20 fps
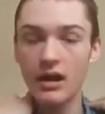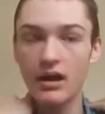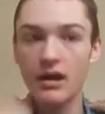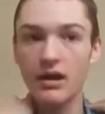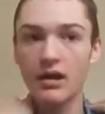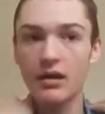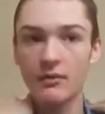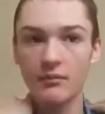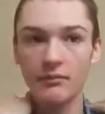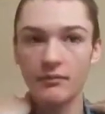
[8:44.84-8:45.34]

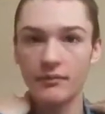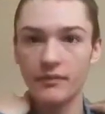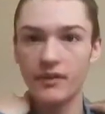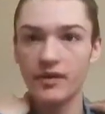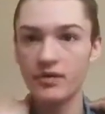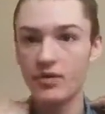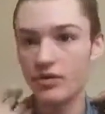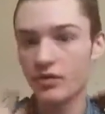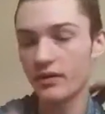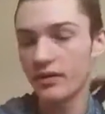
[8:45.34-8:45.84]
Um, the
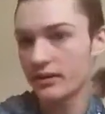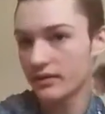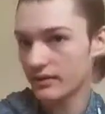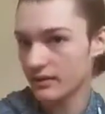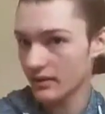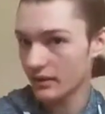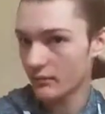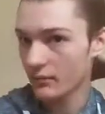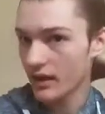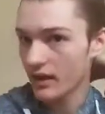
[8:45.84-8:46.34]

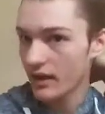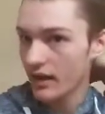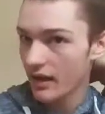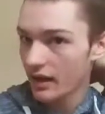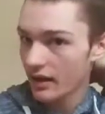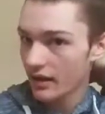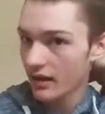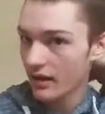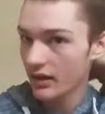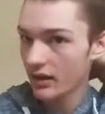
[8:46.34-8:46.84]
joints in my
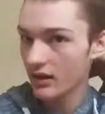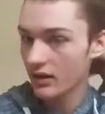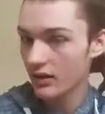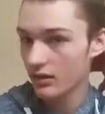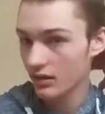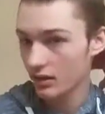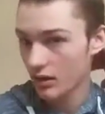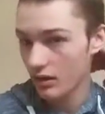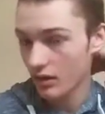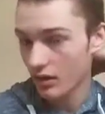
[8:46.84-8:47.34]
neck
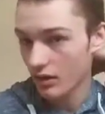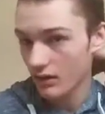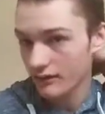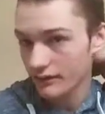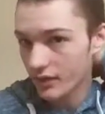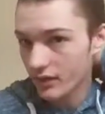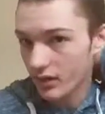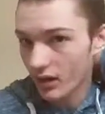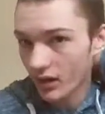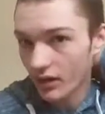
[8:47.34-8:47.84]

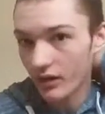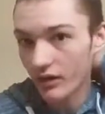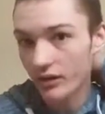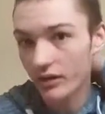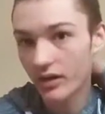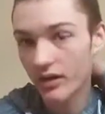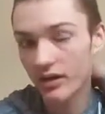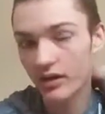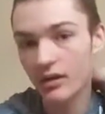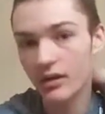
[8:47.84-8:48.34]
often hurt,